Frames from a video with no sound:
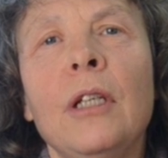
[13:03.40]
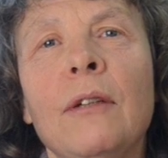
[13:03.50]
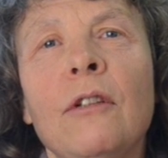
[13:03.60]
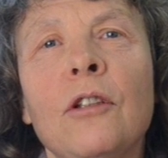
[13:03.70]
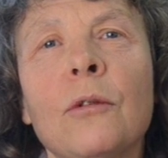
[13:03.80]
to
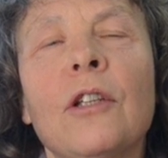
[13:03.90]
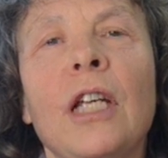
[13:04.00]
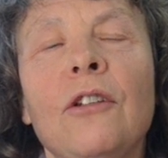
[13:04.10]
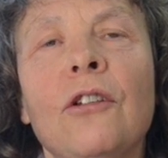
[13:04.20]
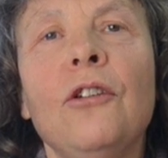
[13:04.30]
individual
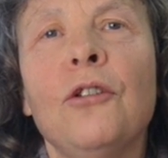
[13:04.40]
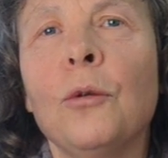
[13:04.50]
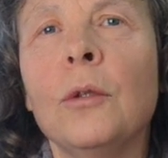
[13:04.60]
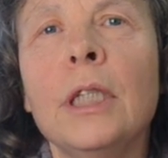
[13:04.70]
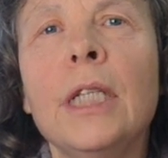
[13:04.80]
teachers
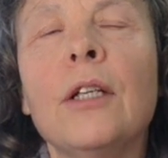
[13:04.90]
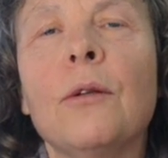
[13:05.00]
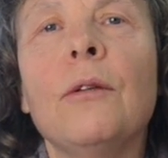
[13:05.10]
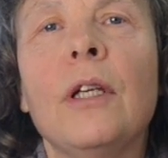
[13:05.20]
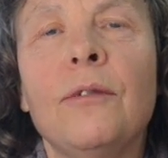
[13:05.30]
or
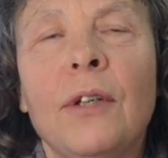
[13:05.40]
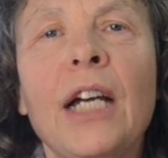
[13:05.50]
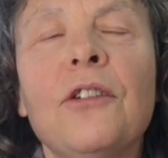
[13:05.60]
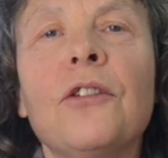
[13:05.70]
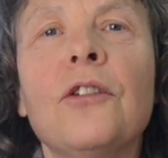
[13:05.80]
to
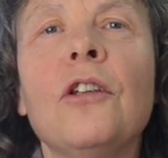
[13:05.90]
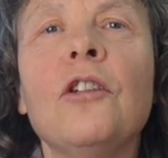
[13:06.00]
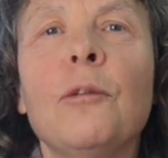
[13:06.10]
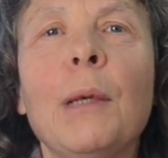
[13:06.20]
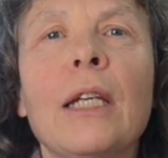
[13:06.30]
advisors and
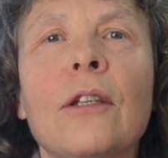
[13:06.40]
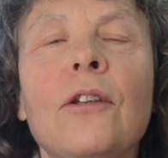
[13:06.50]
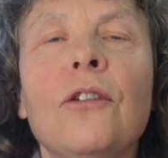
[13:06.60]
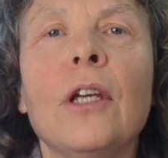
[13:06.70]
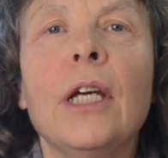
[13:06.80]

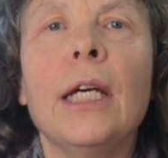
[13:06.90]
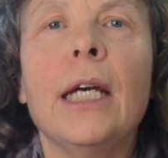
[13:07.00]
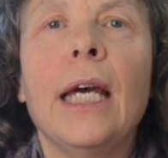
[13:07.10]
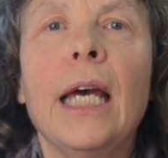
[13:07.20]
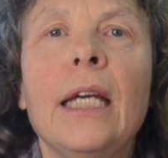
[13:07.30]
inspectors.
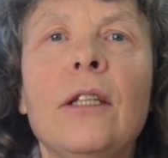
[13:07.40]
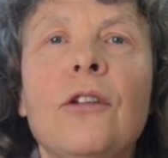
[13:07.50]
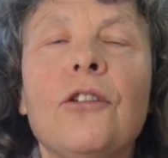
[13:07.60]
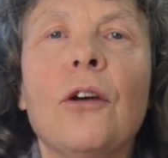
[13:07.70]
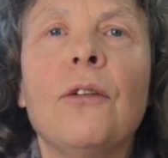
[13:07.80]

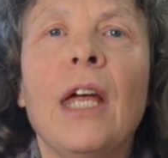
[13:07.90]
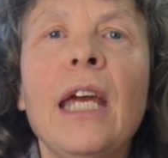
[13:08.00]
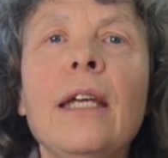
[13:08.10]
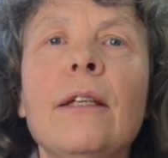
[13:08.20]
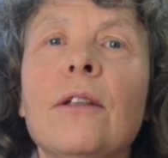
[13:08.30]
And so
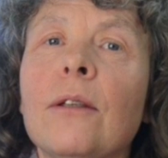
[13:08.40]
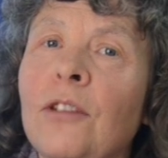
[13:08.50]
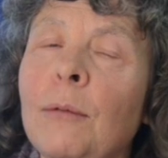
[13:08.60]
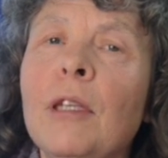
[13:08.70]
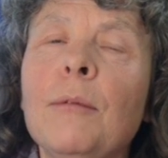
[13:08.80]

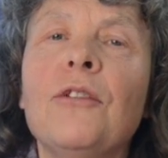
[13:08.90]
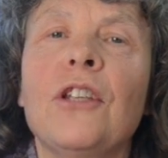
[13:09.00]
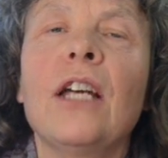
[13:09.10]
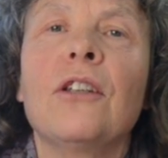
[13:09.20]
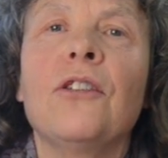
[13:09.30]
some of them
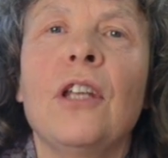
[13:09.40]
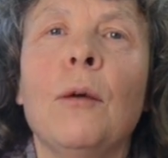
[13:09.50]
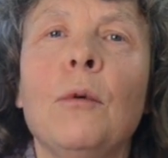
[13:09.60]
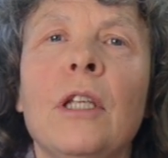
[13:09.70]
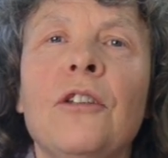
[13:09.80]
start to say,
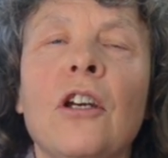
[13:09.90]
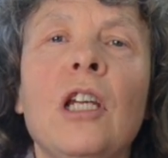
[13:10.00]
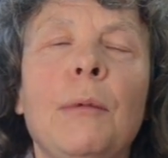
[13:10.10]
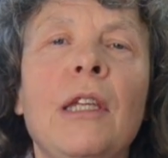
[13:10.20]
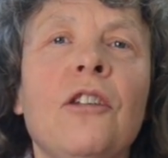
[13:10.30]
well, there's
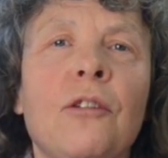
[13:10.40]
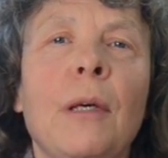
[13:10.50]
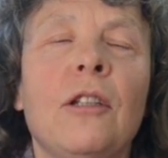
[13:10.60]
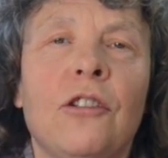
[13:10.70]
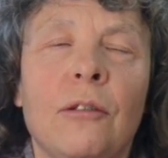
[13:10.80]
going to be this
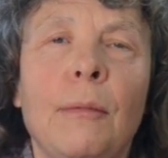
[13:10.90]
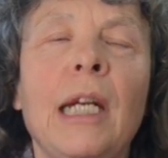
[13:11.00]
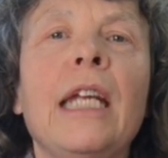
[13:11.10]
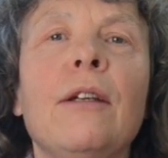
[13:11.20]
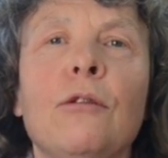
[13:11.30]
much
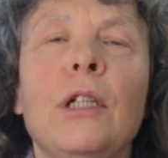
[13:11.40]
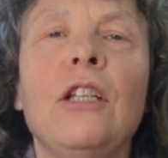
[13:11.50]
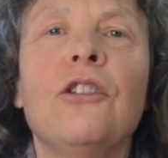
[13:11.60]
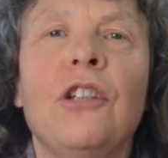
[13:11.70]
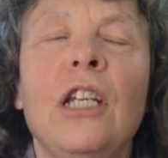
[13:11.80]
money for
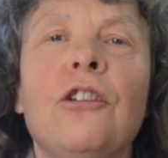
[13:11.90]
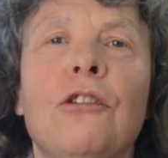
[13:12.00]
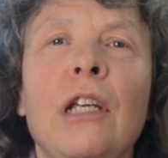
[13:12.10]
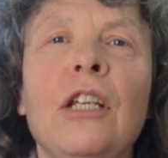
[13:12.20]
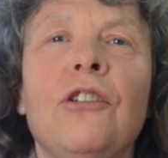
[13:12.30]
each
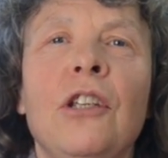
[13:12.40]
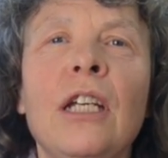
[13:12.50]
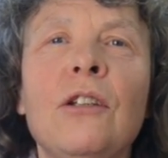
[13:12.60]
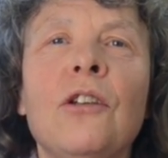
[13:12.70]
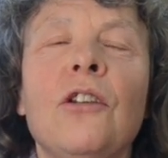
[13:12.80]
teacher each
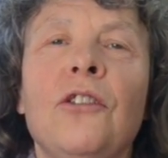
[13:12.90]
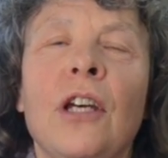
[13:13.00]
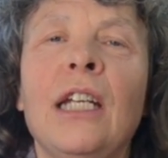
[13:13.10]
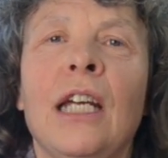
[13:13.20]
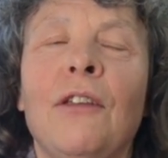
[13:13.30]
year to
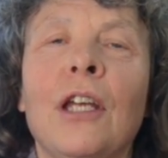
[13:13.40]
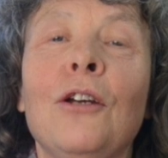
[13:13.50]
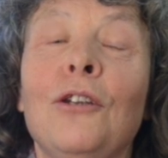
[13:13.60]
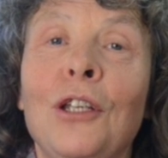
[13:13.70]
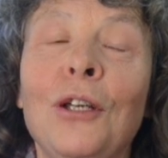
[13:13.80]
decide how they're
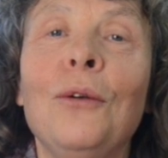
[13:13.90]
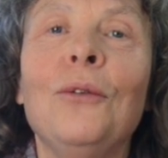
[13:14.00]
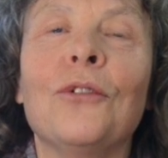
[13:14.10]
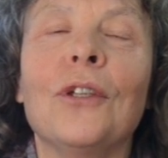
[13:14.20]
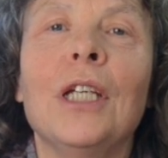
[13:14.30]
going to
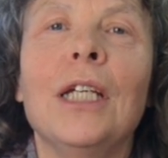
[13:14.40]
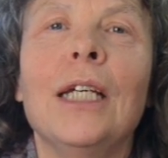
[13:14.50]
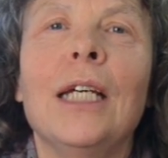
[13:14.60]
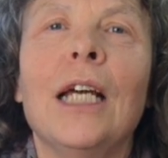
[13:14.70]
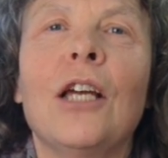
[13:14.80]
use.
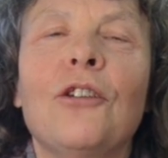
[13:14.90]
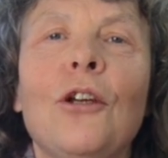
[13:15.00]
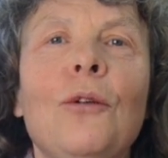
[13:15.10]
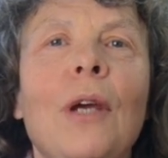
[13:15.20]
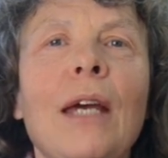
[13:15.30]
So
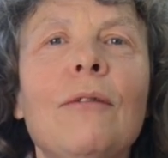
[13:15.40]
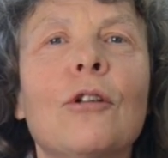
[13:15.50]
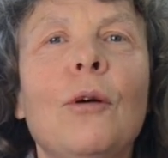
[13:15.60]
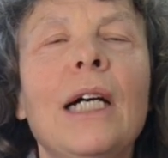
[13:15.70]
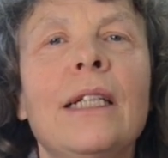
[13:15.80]
you have
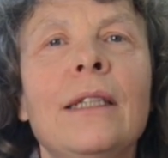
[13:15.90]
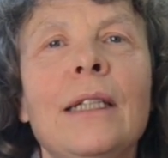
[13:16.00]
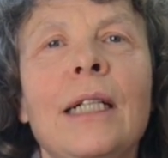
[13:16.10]
quite